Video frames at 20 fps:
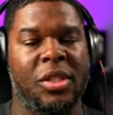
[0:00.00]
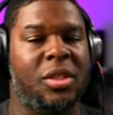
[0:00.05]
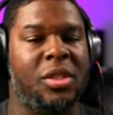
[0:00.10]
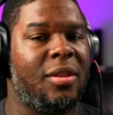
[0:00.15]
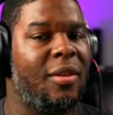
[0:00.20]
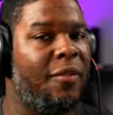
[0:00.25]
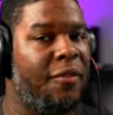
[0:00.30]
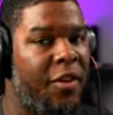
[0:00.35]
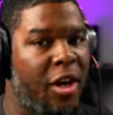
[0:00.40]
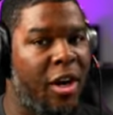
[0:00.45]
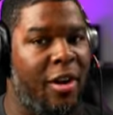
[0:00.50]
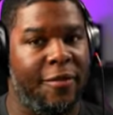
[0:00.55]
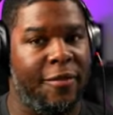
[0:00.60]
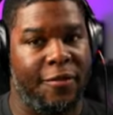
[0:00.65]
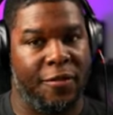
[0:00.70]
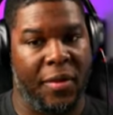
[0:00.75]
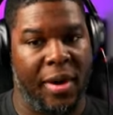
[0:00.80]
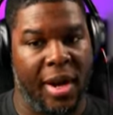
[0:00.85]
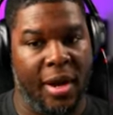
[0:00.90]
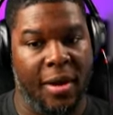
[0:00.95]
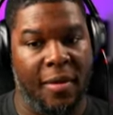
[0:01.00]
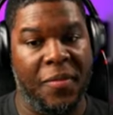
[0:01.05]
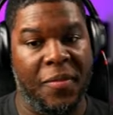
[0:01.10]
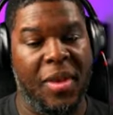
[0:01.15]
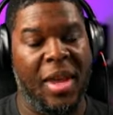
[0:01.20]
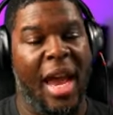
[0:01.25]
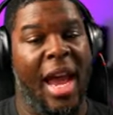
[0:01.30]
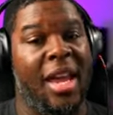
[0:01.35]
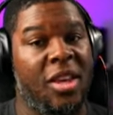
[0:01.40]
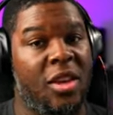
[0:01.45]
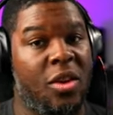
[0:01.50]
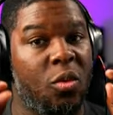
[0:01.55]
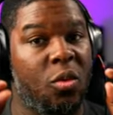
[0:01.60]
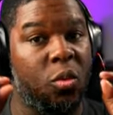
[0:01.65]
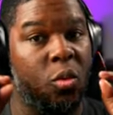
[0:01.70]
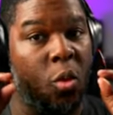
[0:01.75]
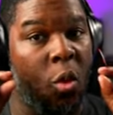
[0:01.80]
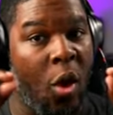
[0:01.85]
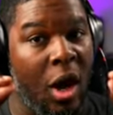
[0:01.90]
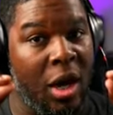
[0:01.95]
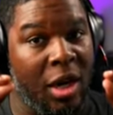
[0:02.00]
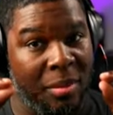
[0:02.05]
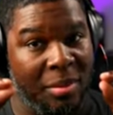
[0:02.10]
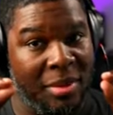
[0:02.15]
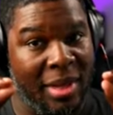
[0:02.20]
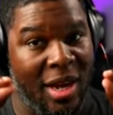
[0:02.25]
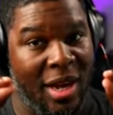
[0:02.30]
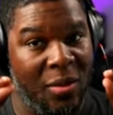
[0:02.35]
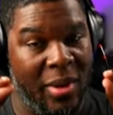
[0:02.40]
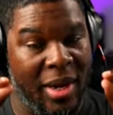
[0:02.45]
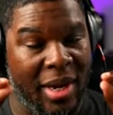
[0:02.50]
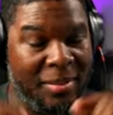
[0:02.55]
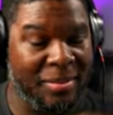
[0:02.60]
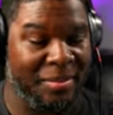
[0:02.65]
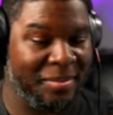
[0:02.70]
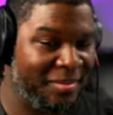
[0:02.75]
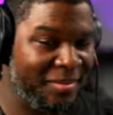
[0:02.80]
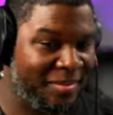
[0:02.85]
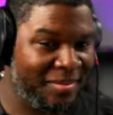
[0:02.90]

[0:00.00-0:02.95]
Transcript: so they're very frail, and you want them that way.